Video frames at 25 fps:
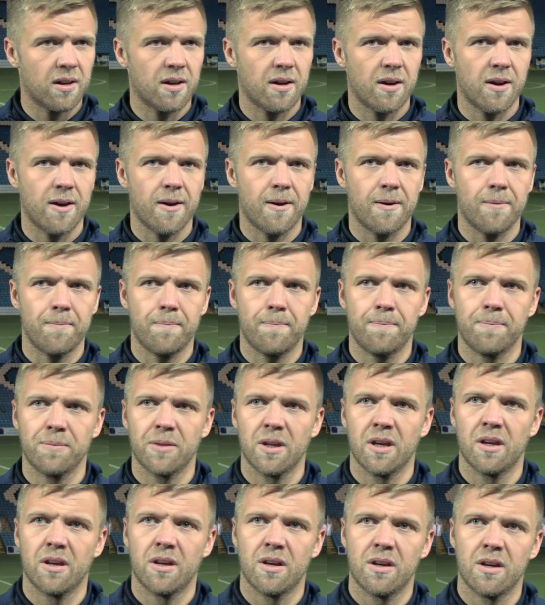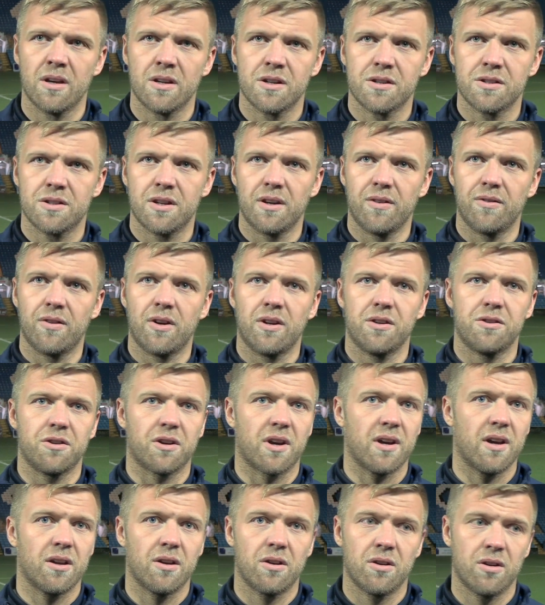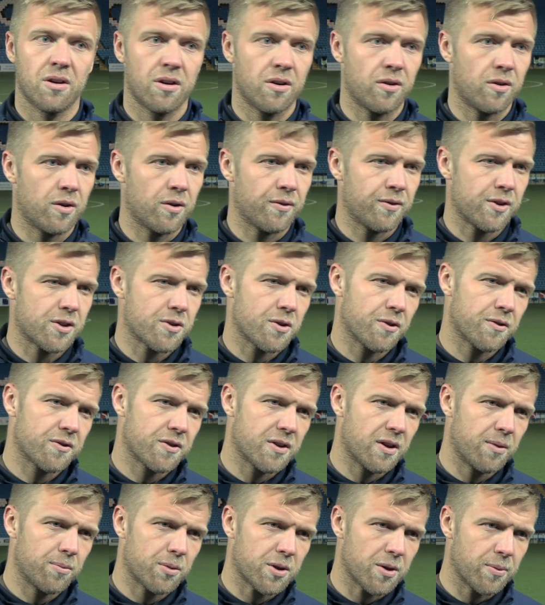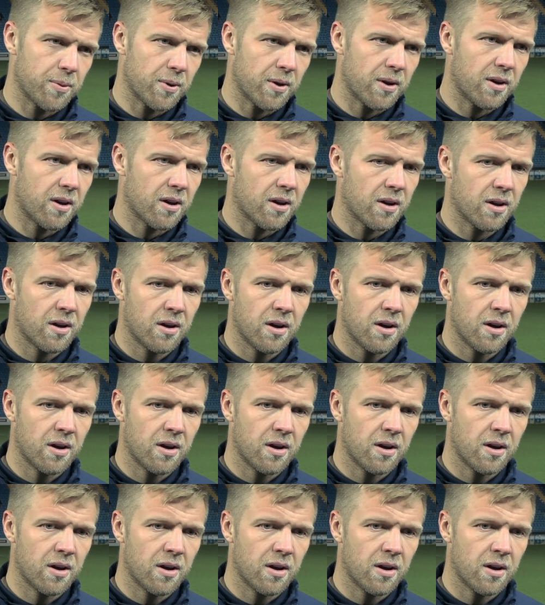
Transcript: Um, Stevenage again are another tough team to beat.